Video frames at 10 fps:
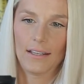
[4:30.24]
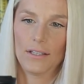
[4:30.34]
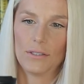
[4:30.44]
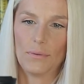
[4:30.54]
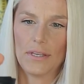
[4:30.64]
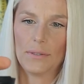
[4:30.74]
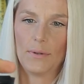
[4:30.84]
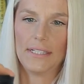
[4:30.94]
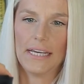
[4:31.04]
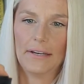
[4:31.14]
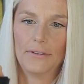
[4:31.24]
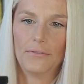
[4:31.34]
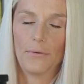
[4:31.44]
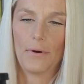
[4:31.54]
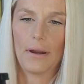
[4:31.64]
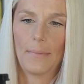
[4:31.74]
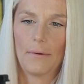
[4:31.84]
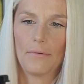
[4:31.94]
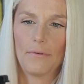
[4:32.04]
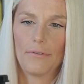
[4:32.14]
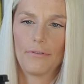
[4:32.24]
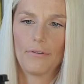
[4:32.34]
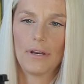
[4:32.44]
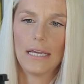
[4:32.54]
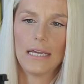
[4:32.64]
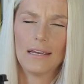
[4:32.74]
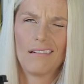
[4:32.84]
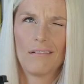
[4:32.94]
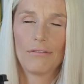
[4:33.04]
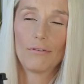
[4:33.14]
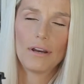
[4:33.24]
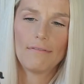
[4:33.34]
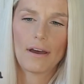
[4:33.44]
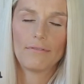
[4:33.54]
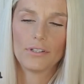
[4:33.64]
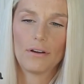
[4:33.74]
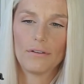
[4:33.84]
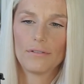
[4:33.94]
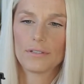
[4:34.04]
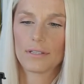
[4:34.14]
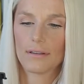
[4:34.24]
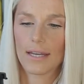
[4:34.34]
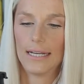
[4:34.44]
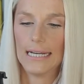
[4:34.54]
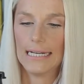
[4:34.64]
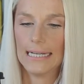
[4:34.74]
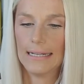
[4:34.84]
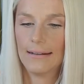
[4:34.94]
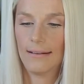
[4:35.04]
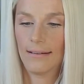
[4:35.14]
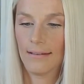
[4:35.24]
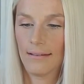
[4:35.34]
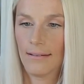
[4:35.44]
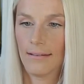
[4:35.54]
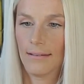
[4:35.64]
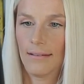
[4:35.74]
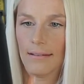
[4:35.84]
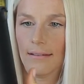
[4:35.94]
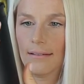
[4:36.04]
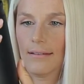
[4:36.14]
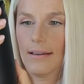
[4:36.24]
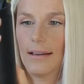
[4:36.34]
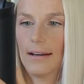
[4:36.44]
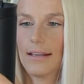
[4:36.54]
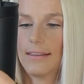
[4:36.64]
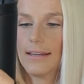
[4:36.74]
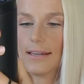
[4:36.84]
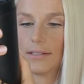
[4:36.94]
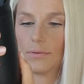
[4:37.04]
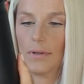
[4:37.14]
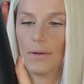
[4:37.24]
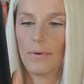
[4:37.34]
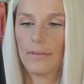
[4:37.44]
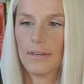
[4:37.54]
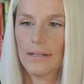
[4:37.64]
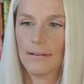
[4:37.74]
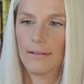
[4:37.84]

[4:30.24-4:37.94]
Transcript: So this retailed for about $35 Canadian. And I think it's really worth it.